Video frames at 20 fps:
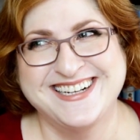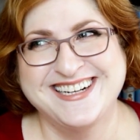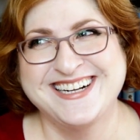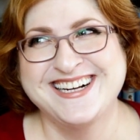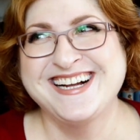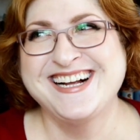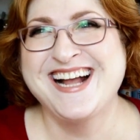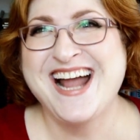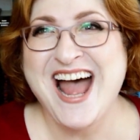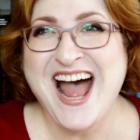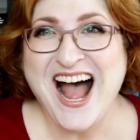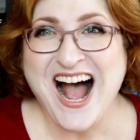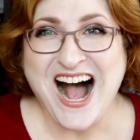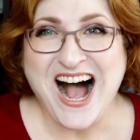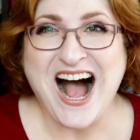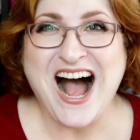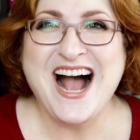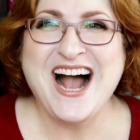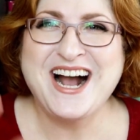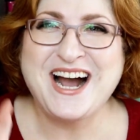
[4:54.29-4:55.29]
uh,
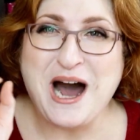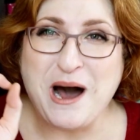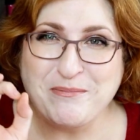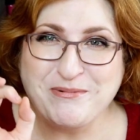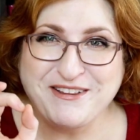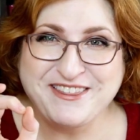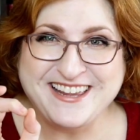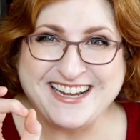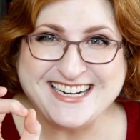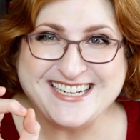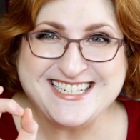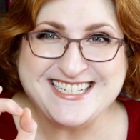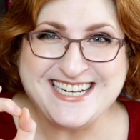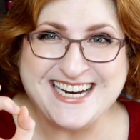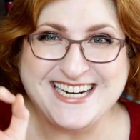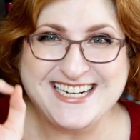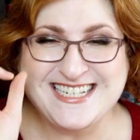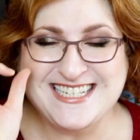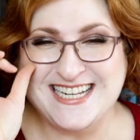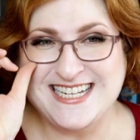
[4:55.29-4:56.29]
a couple things
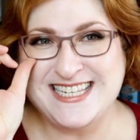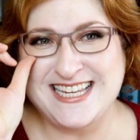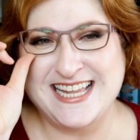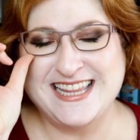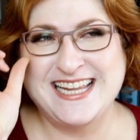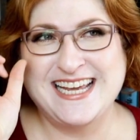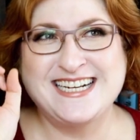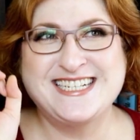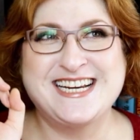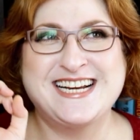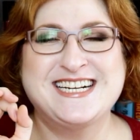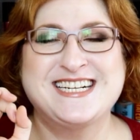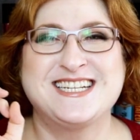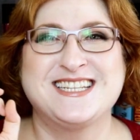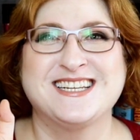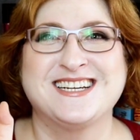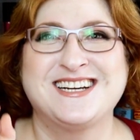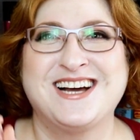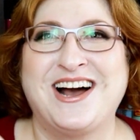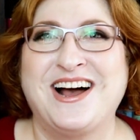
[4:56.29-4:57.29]
changed since then. They changed
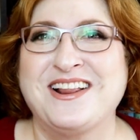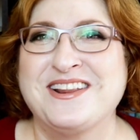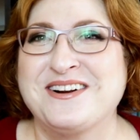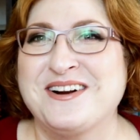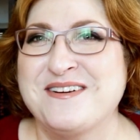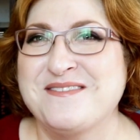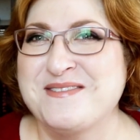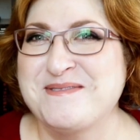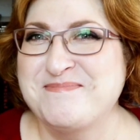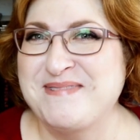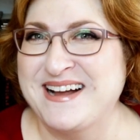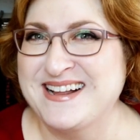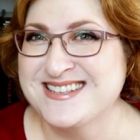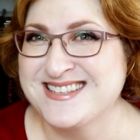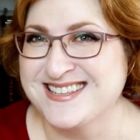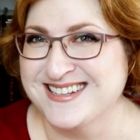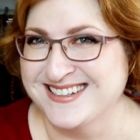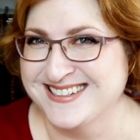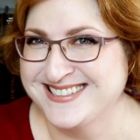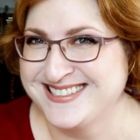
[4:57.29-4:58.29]
the color of the
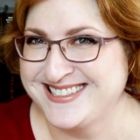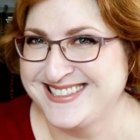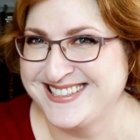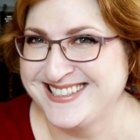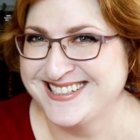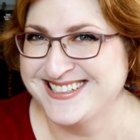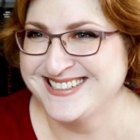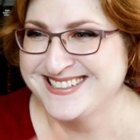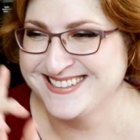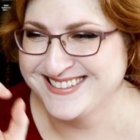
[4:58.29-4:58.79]
pencils.